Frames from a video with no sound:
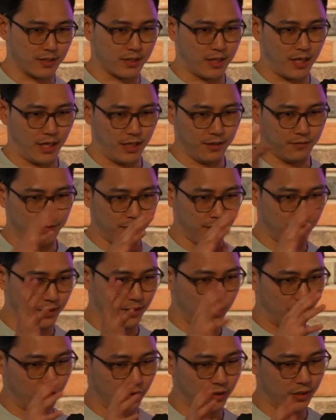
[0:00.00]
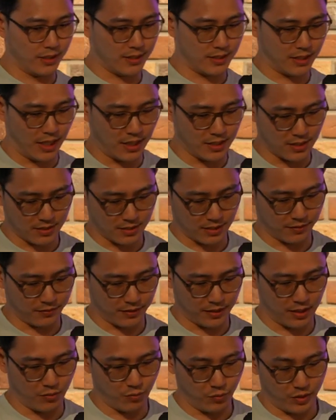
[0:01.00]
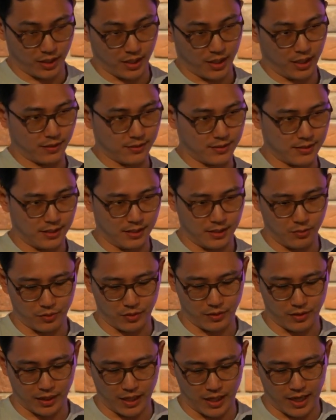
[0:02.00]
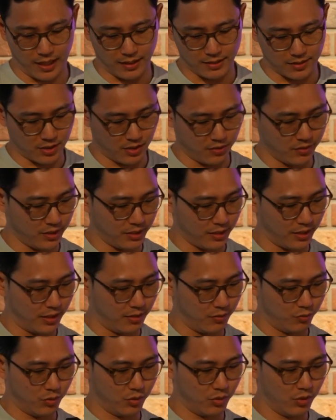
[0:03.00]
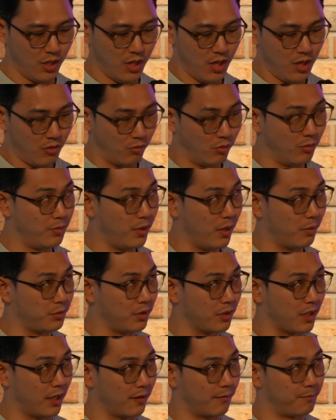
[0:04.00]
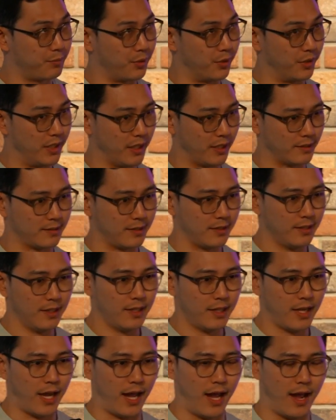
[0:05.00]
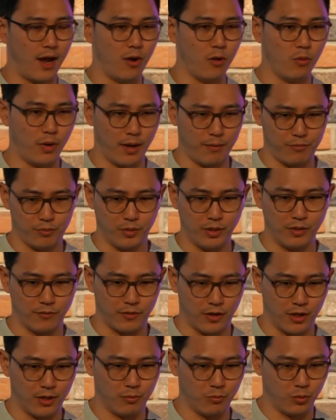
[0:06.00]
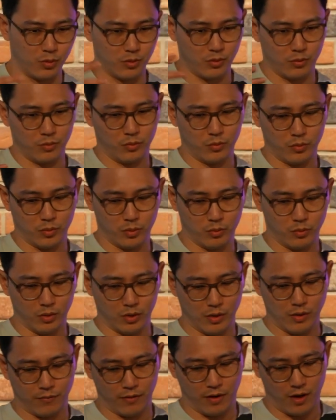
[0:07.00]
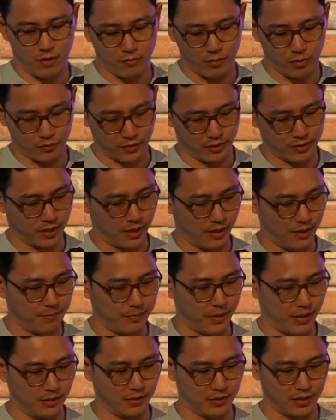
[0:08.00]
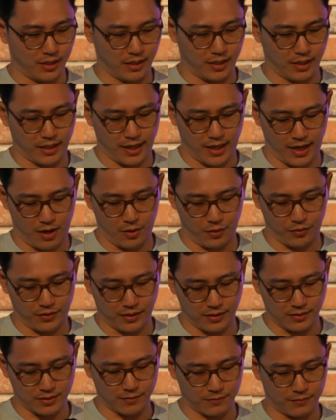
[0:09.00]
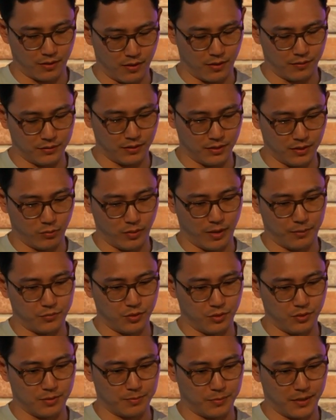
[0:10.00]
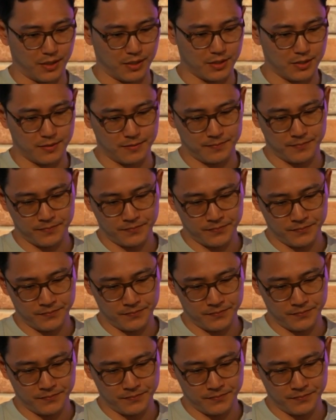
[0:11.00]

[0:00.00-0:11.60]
is kind of in the early stages of it, and we can kind of see where the guide's going, and we'll be able to kind of predict how Web3 development will evolve over time by looking at how things evolved in the Web2 space.